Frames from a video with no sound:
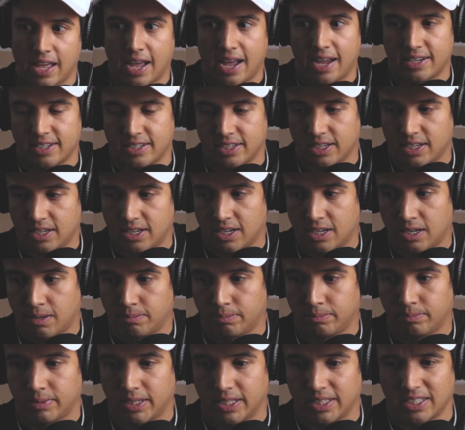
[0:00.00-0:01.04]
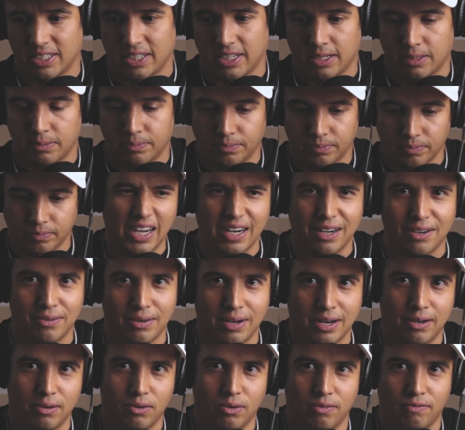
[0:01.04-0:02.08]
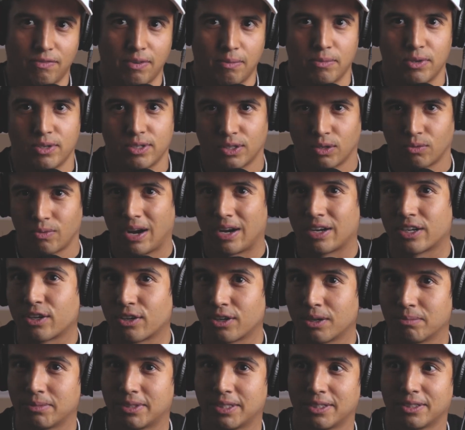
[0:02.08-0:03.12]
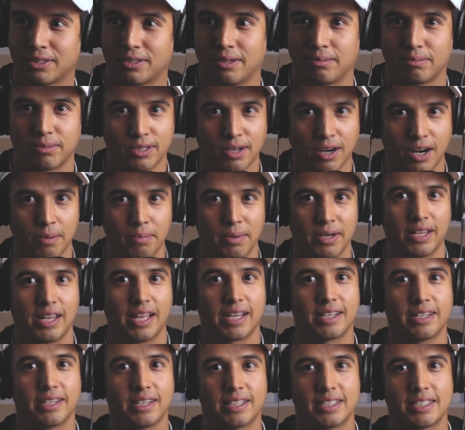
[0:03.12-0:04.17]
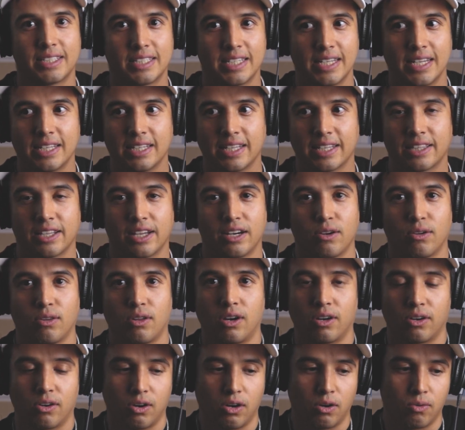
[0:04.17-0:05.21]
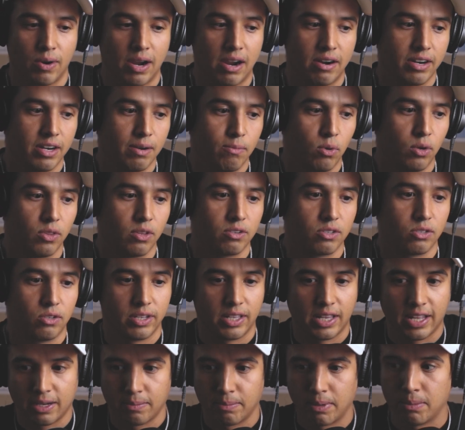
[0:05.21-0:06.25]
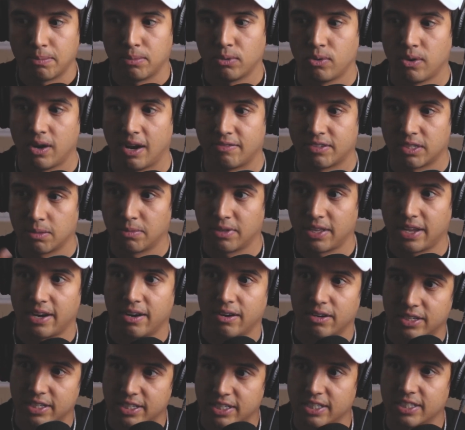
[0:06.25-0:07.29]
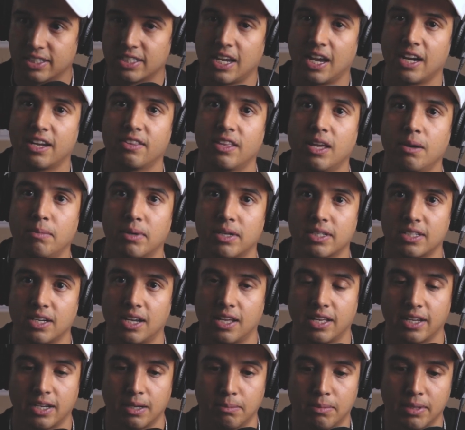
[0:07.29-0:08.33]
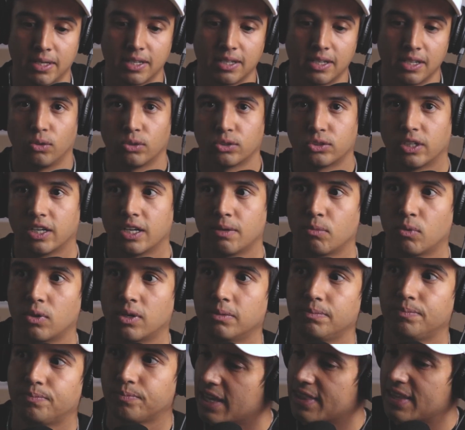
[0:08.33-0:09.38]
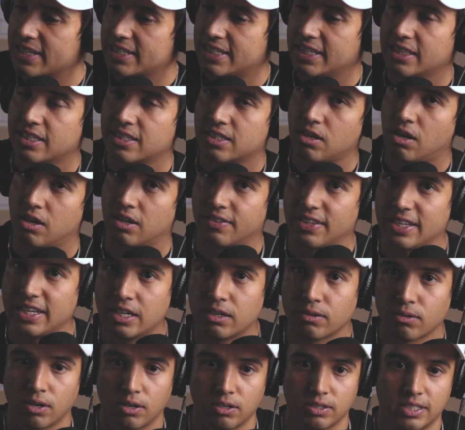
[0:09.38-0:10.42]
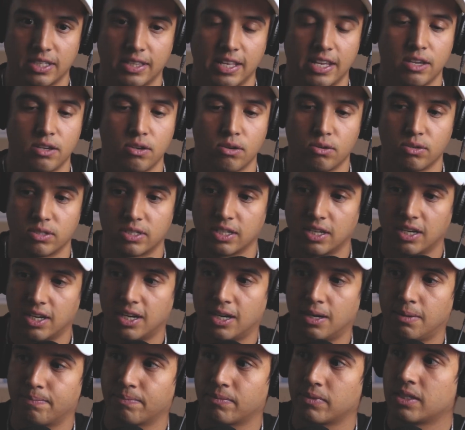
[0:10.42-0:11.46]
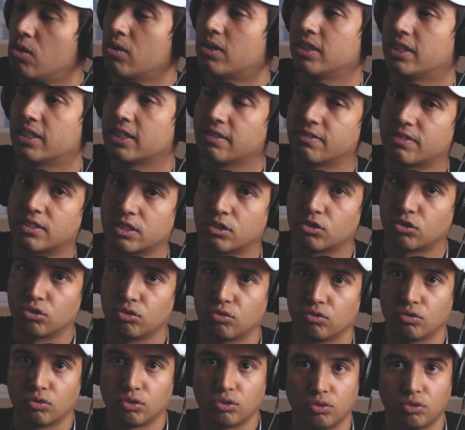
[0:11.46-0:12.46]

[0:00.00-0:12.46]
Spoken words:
that is I don't know if I'm using the right terms here, so I'm sorry, but like extinct, like they no longer are around anymore. There's only like people who have some of the heritage inside of them, but it's not like a big culture anymore. And they sing the song of the Icaros, and they use coca leaves.